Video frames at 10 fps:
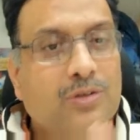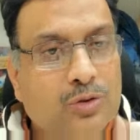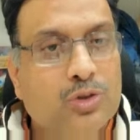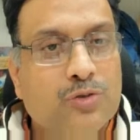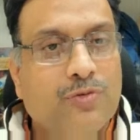
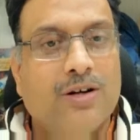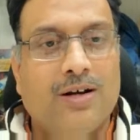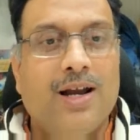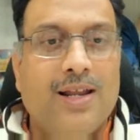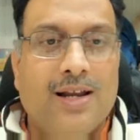used for
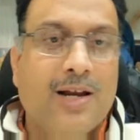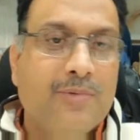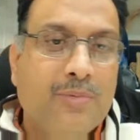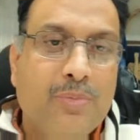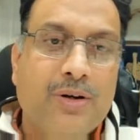grading.
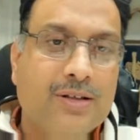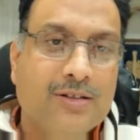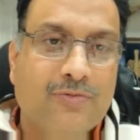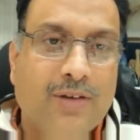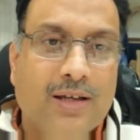Let me put it
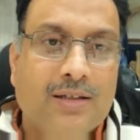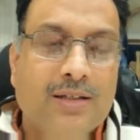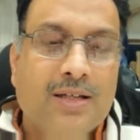this way.